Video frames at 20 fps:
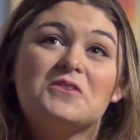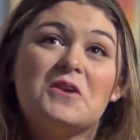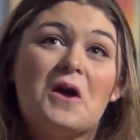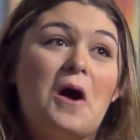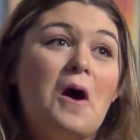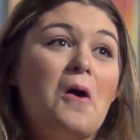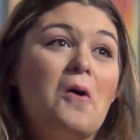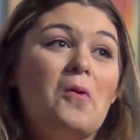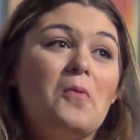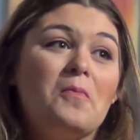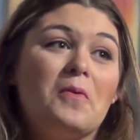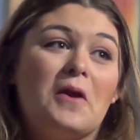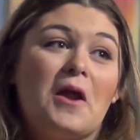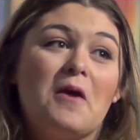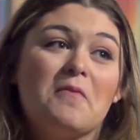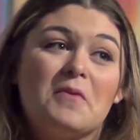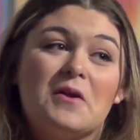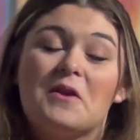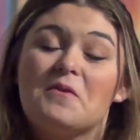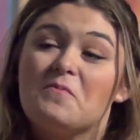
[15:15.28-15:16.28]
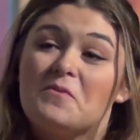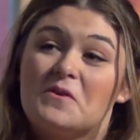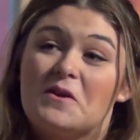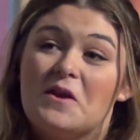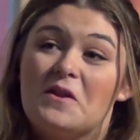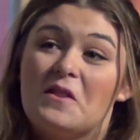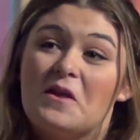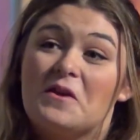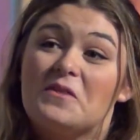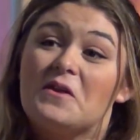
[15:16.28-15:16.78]
show, but I'm going to
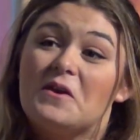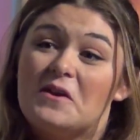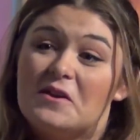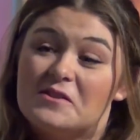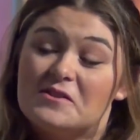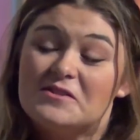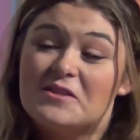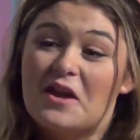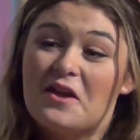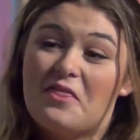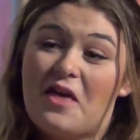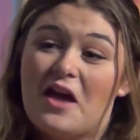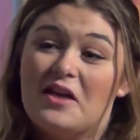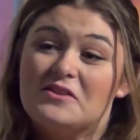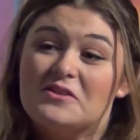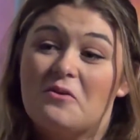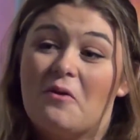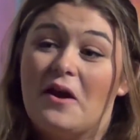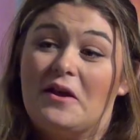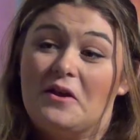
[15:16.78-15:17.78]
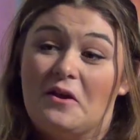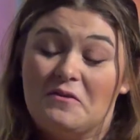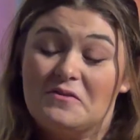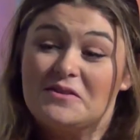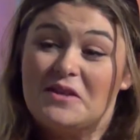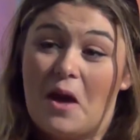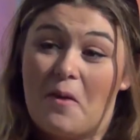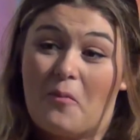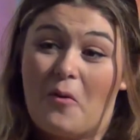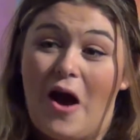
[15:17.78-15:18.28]
pretend like they didn't say that so I don't
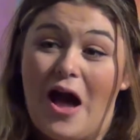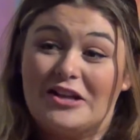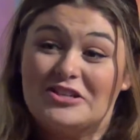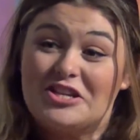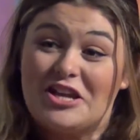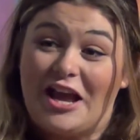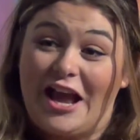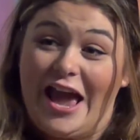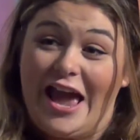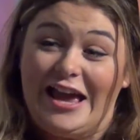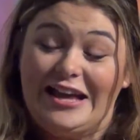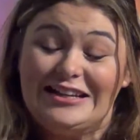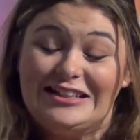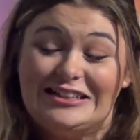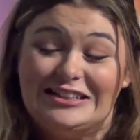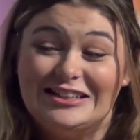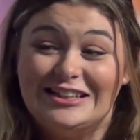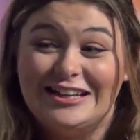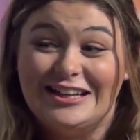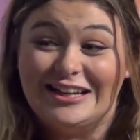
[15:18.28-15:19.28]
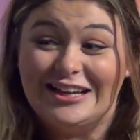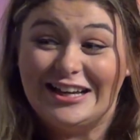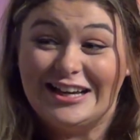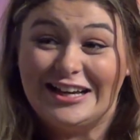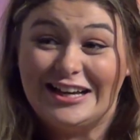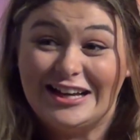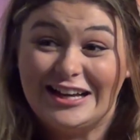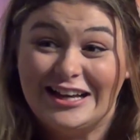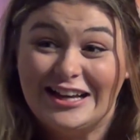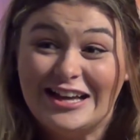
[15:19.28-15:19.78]
stop watching it.
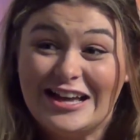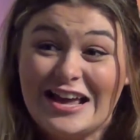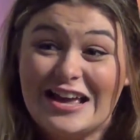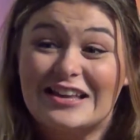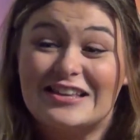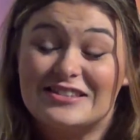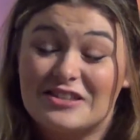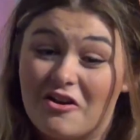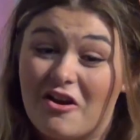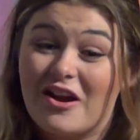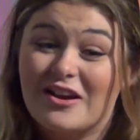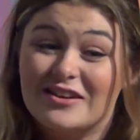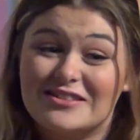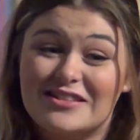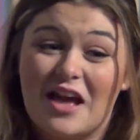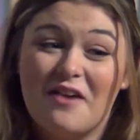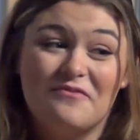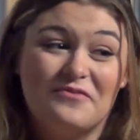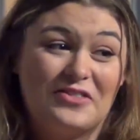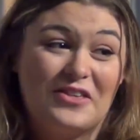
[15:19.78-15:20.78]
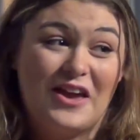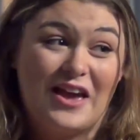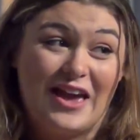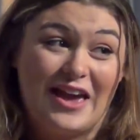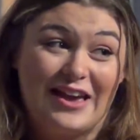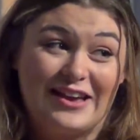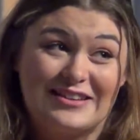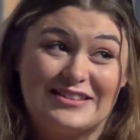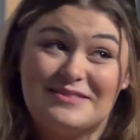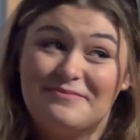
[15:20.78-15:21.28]
Because there are some
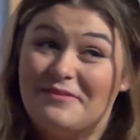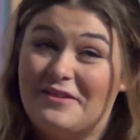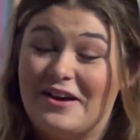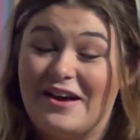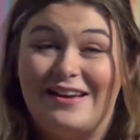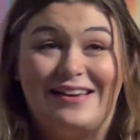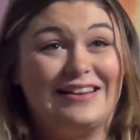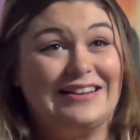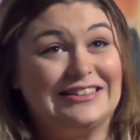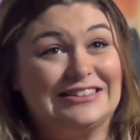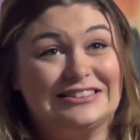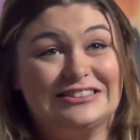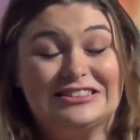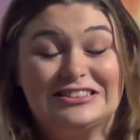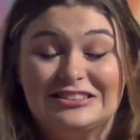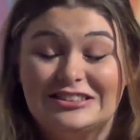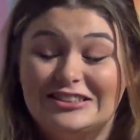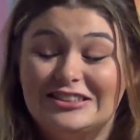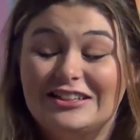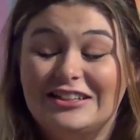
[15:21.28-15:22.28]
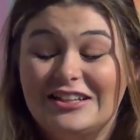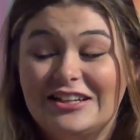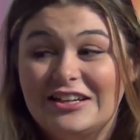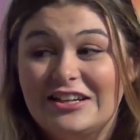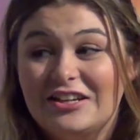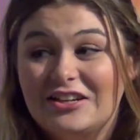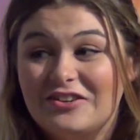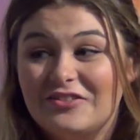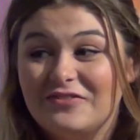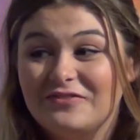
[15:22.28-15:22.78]
things, but...
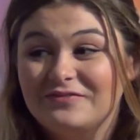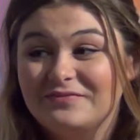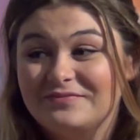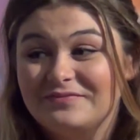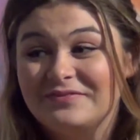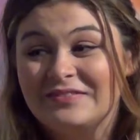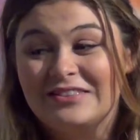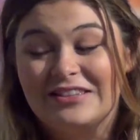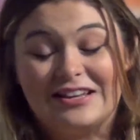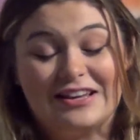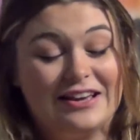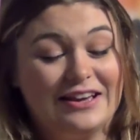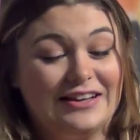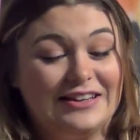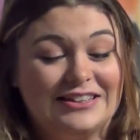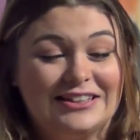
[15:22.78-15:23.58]
yeah.